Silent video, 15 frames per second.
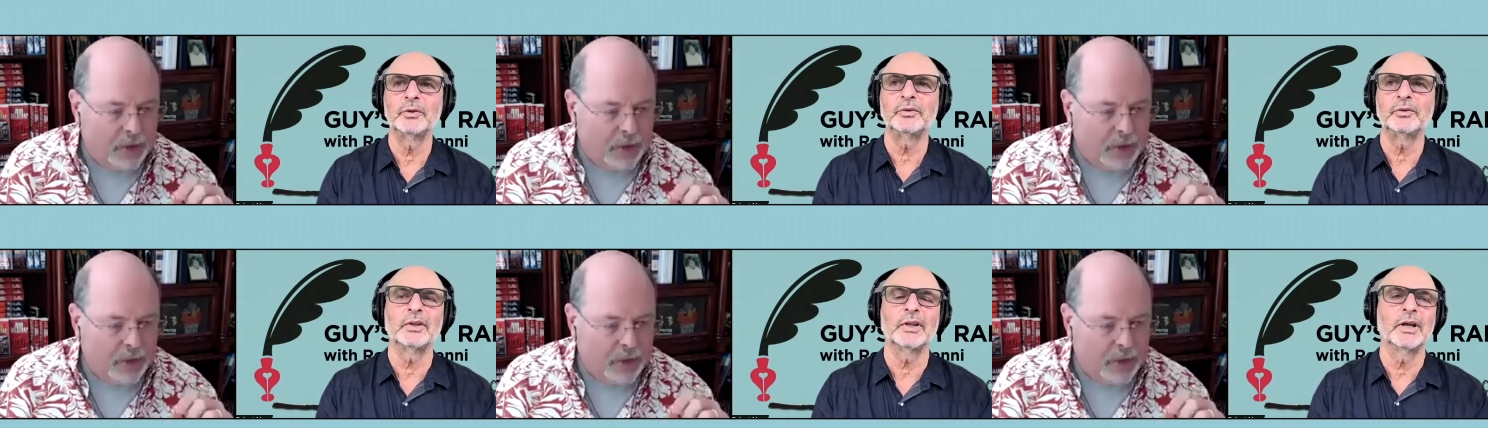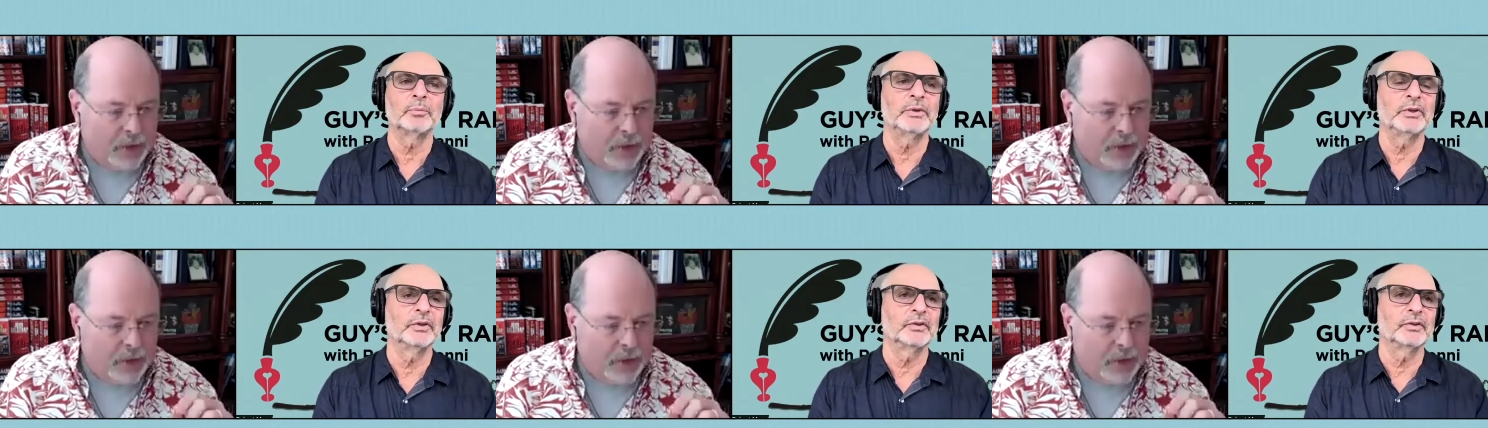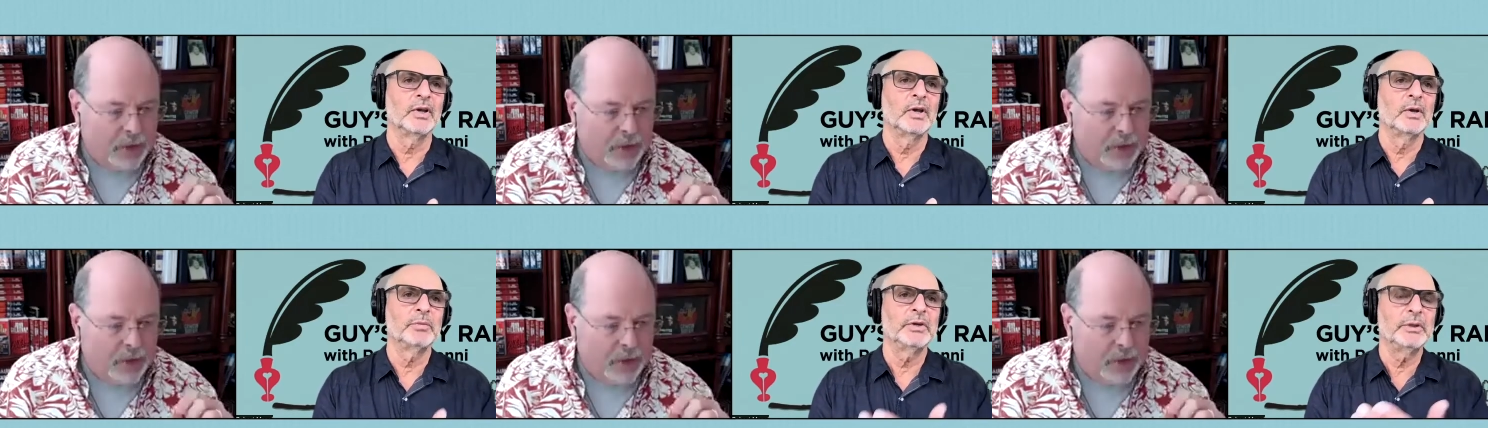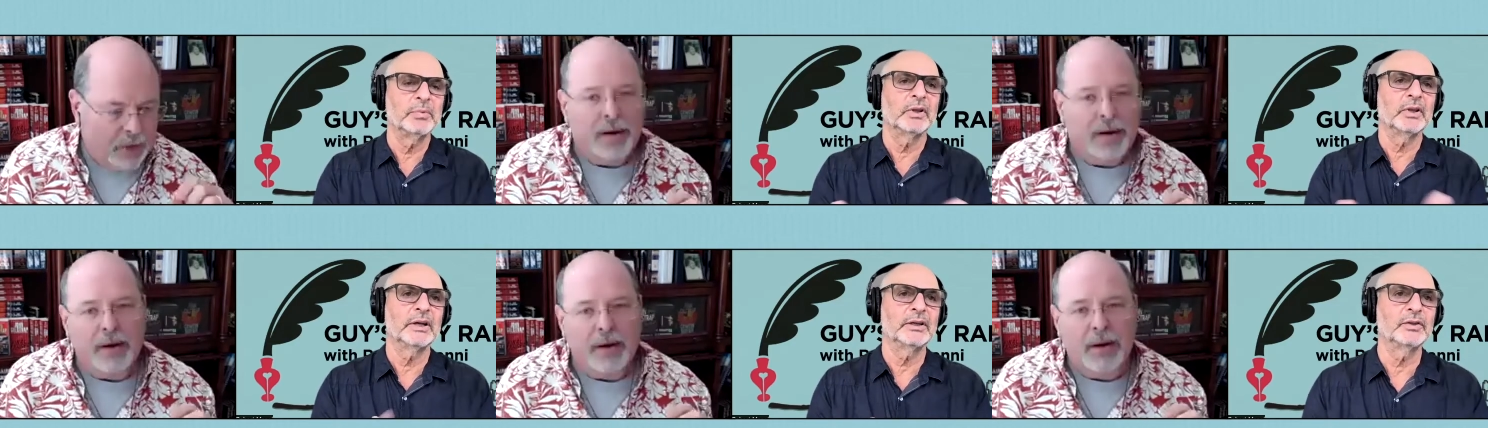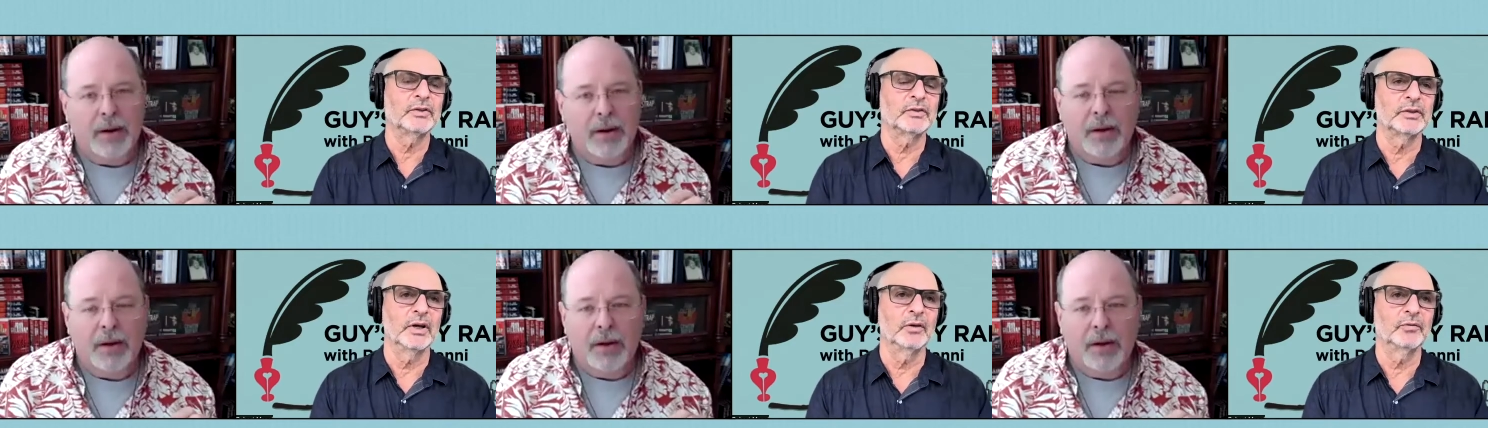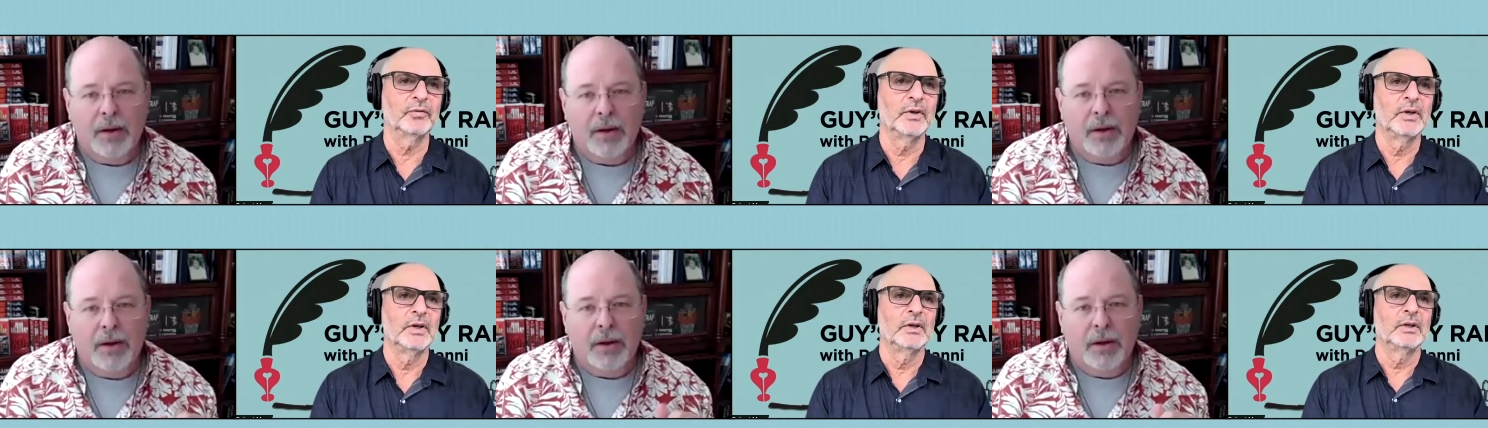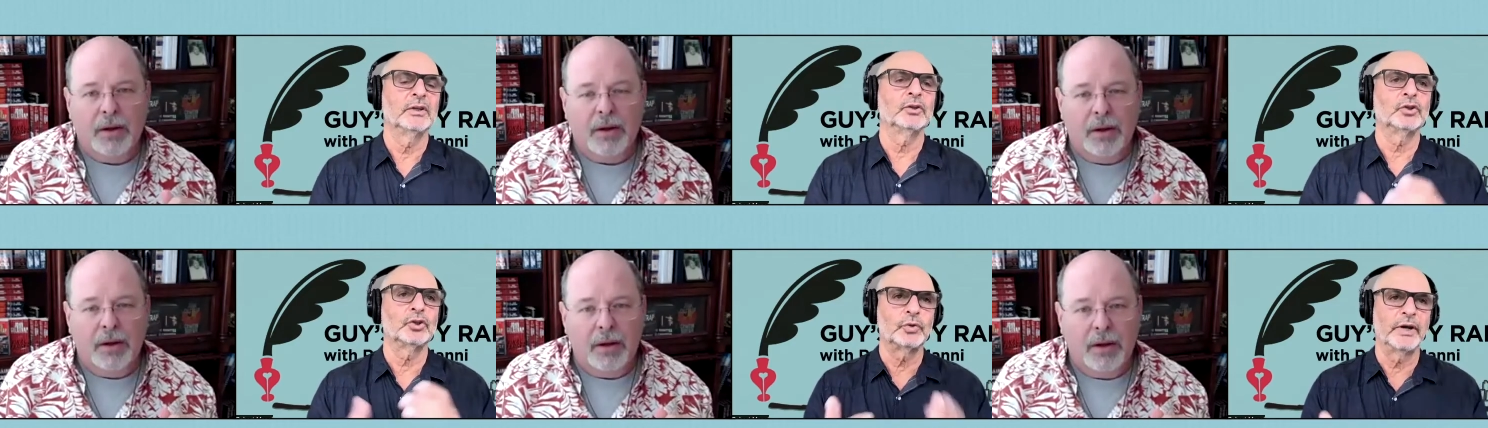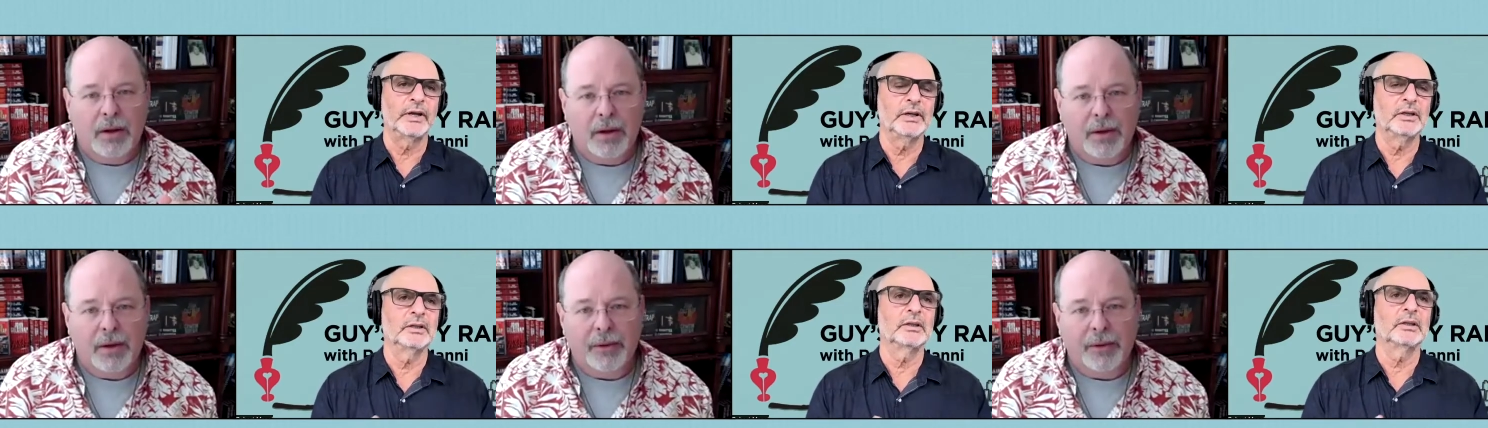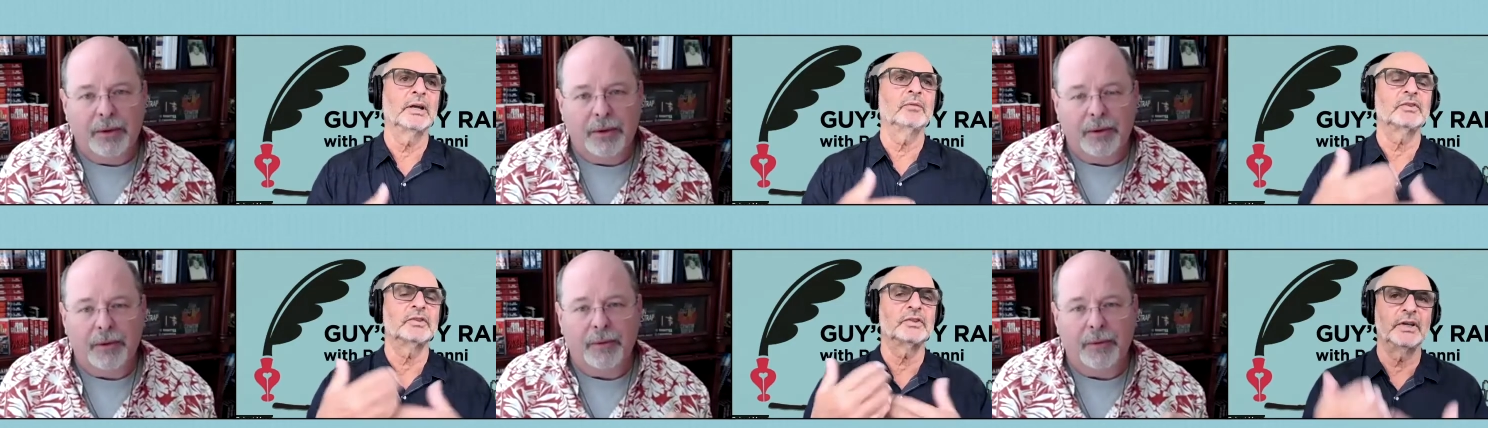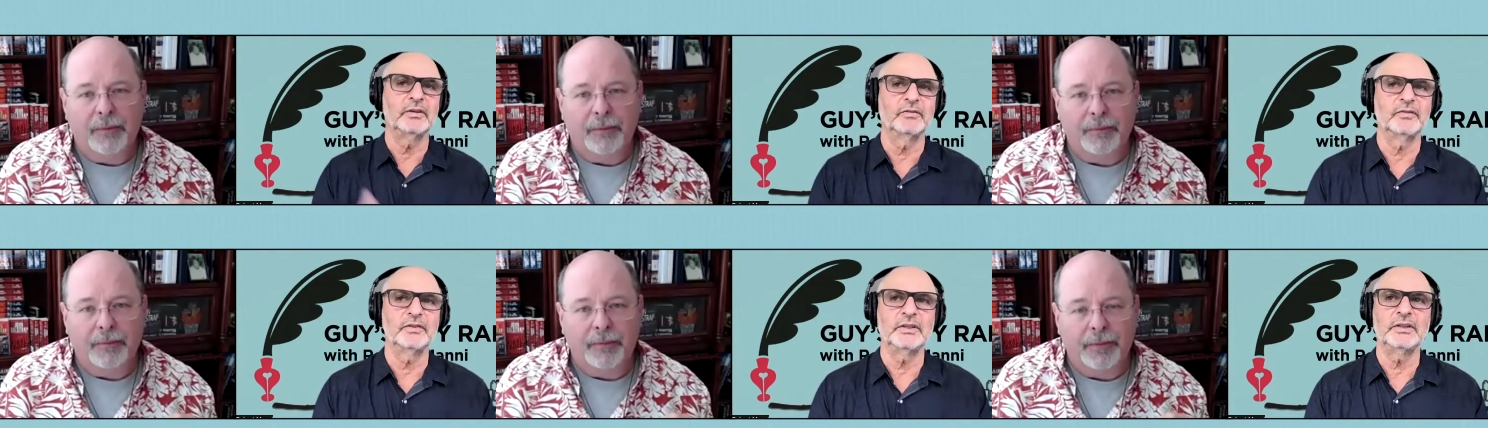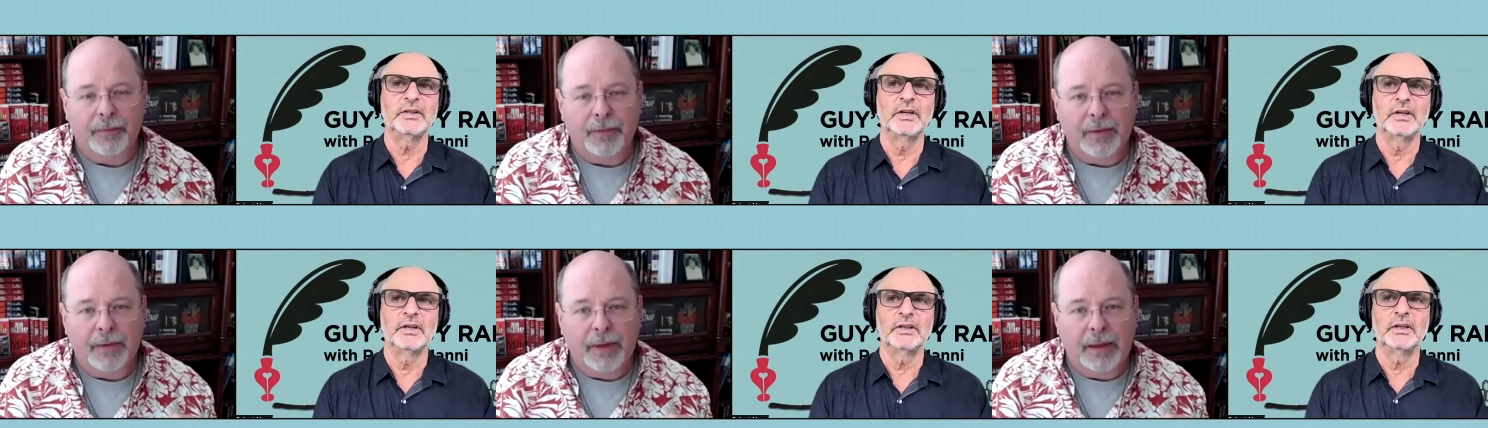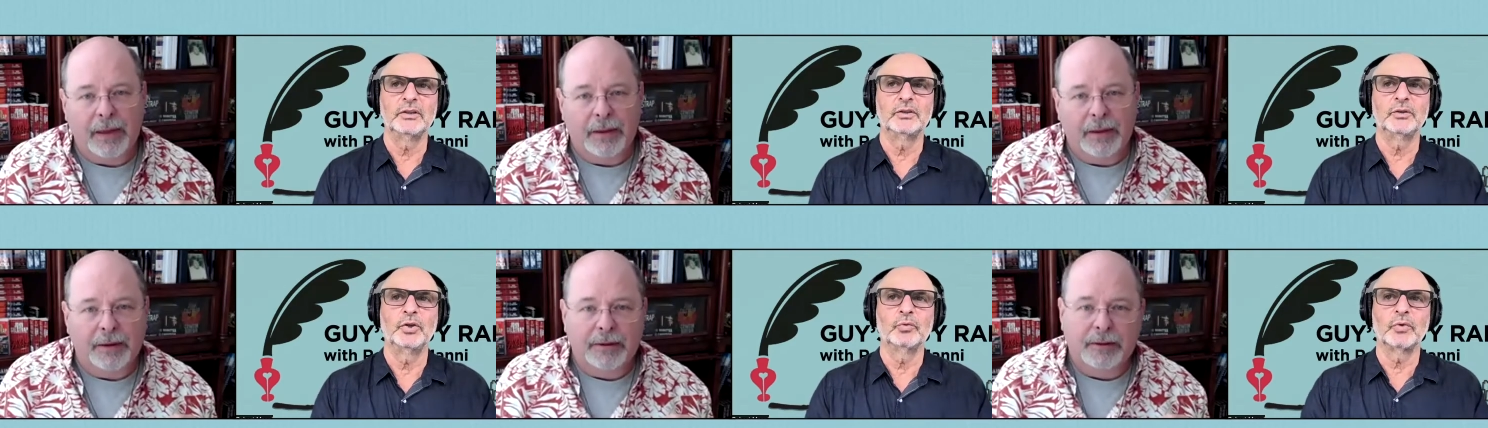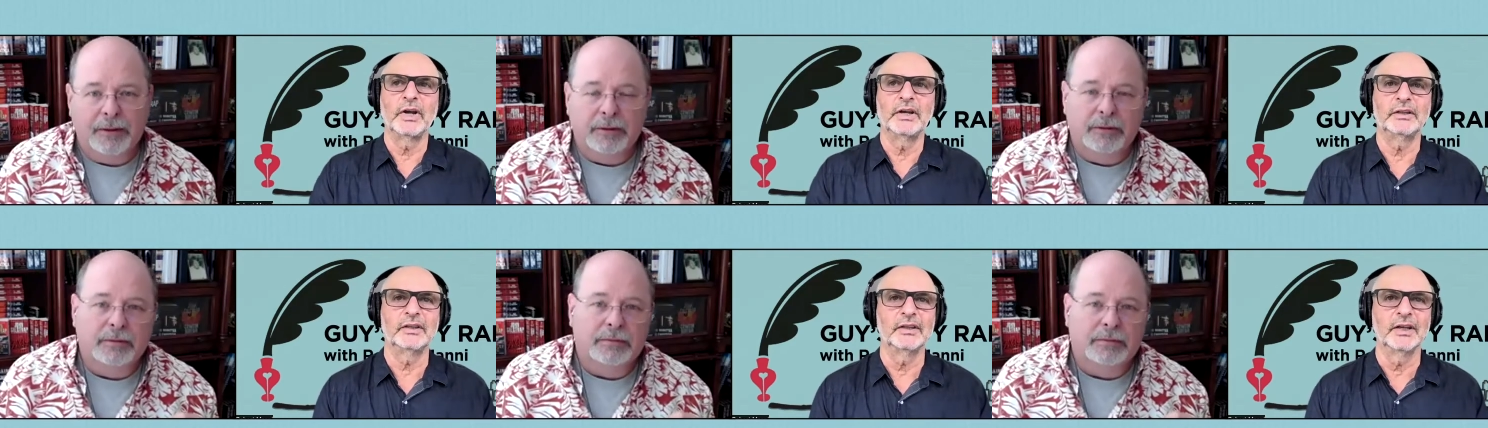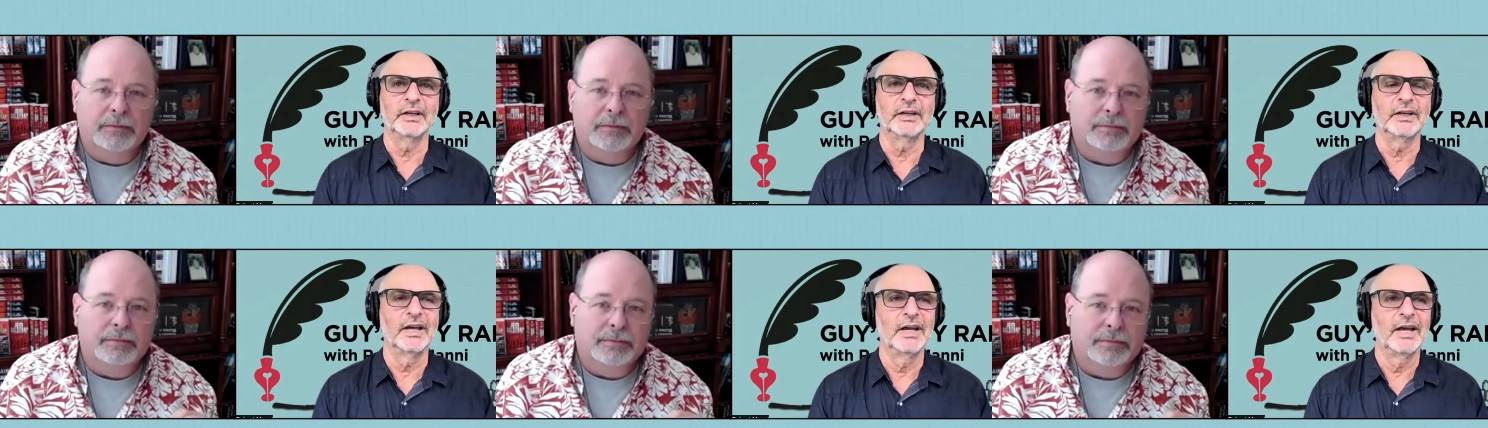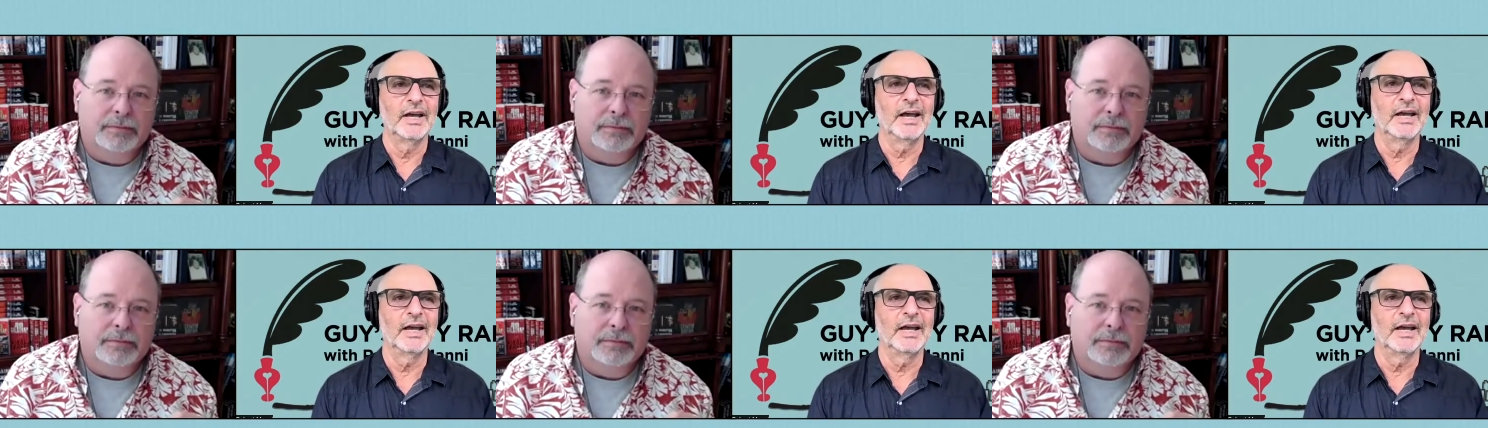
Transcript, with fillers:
Speaker 1: news, and because people like yourself, they're trained, they have safety, they do the right thing.